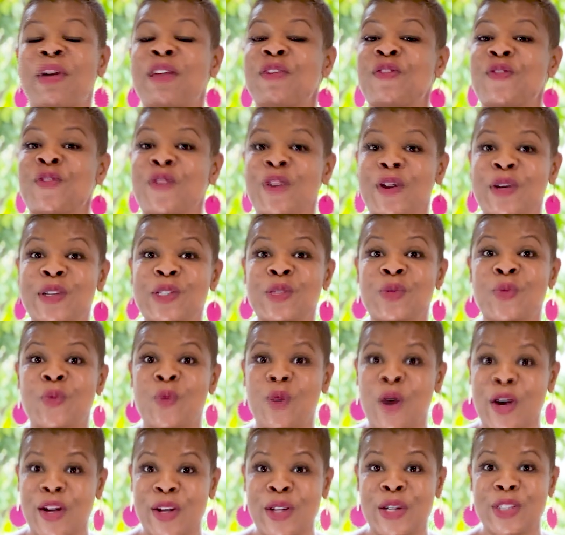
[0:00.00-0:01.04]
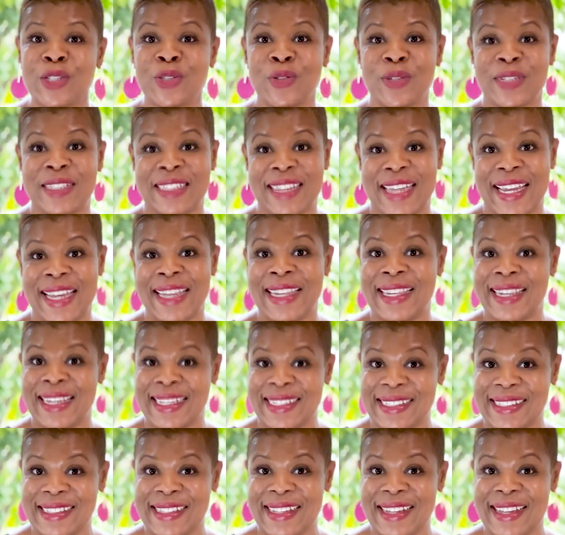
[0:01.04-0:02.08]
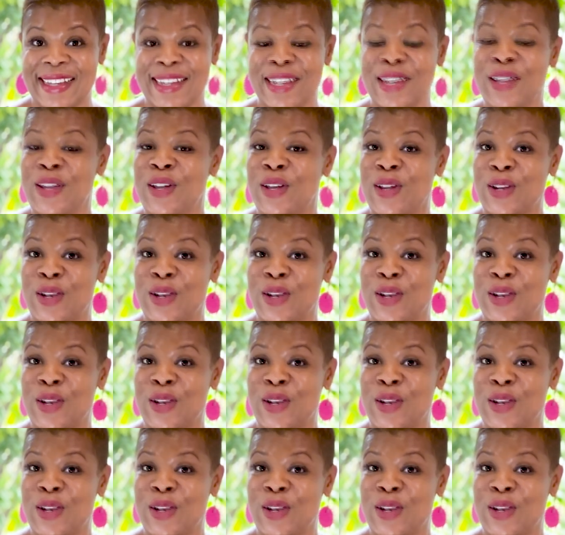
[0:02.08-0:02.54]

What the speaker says: my first 100-day listening,